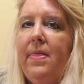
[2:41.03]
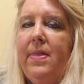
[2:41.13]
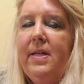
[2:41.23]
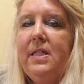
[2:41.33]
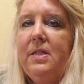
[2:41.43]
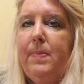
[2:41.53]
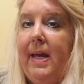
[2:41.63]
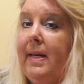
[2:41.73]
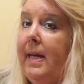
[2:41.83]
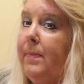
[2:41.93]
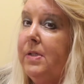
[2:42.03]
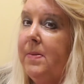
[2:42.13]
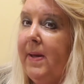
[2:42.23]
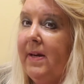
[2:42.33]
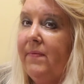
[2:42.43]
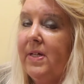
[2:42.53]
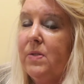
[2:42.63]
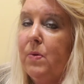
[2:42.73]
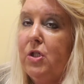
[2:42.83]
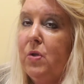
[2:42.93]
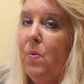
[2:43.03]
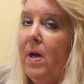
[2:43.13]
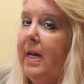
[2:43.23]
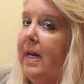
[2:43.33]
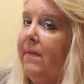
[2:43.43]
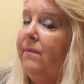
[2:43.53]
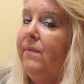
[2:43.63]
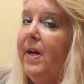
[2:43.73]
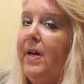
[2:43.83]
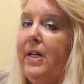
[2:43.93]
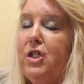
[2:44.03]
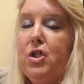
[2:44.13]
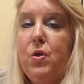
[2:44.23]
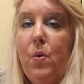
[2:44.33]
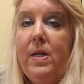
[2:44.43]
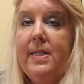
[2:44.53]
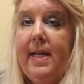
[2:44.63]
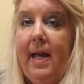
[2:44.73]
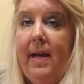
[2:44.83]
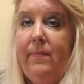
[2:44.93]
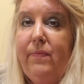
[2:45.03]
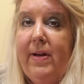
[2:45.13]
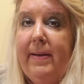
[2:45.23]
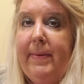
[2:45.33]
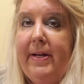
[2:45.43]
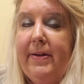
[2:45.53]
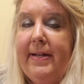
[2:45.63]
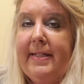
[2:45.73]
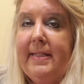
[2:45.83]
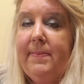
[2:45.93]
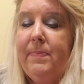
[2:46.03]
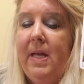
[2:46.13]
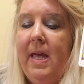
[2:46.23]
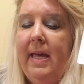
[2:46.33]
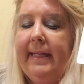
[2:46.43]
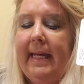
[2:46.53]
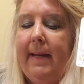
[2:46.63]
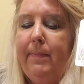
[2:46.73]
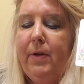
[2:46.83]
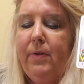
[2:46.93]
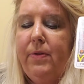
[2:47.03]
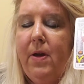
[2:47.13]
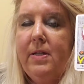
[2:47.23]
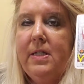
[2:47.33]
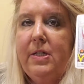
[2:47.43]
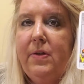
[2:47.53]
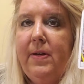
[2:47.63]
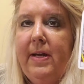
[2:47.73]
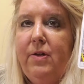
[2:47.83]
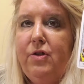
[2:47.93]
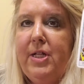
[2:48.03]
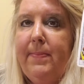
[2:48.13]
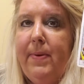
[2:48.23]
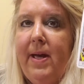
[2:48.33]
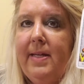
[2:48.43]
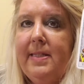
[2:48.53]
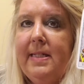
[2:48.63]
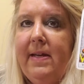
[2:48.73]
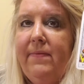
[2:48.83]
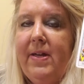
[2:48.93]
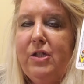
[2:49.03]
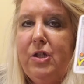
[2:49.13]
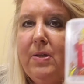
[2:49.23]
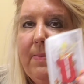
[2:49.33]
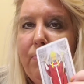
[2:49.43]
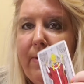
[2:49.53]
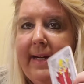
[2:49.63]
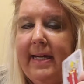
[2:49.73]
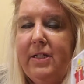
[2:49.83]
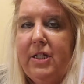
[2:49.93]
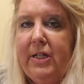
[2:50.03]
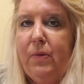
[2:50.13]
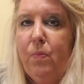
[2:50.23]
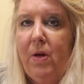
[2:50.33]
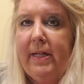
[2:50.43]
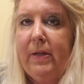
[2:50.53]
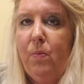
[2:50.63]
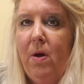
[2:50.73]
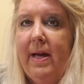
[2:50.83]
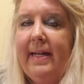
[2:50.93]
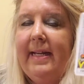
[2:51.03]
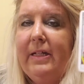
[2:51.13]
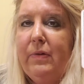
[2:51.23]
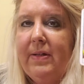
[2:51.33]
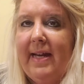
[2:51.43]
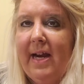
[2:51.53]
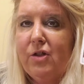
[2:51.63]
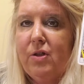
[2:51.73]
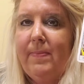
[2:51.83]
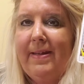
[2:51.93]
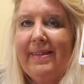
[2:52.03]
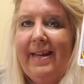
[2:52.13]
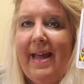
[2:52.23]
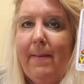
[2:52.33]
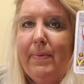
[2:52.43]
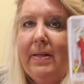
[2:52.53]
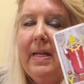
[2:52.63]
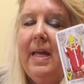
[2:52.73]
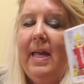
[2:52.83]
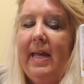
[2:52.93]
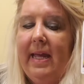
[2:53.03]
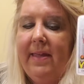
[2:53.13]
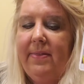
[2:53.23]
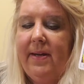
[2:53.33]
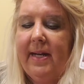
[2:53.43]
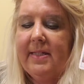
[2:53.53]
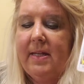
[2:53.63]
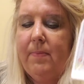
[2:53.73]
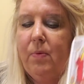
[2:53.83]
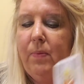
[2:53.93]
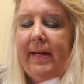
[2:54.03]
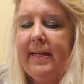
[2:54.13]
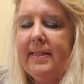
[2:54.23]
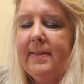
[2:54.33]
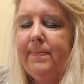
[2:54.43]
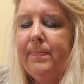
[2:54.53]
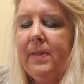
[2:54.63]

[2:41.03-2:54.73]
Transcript: This is being able to manifest what you want in a very short time frame, Aries. Keep your thoughts and your energy positive as you can bring into you what you want and you can actually make that happen in the next couple weeks.